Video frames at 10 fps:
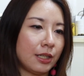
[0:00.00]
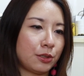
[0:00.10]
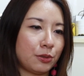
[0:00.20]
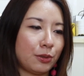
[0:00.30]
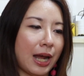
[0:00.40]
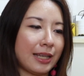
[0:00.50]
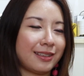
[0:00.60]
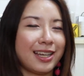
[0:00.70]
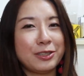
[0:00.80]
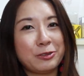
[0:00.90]
so I
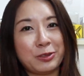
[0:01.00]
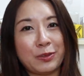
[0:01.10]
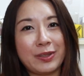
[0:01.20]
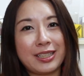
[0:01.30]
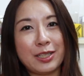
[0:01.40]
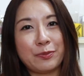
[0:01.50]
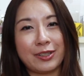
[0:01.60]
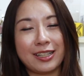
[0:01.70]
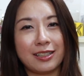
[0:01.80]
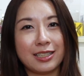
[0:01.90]
tend to typically
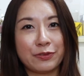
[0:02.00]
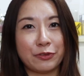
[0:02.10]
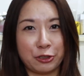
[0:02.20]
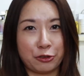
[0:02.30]
bring this for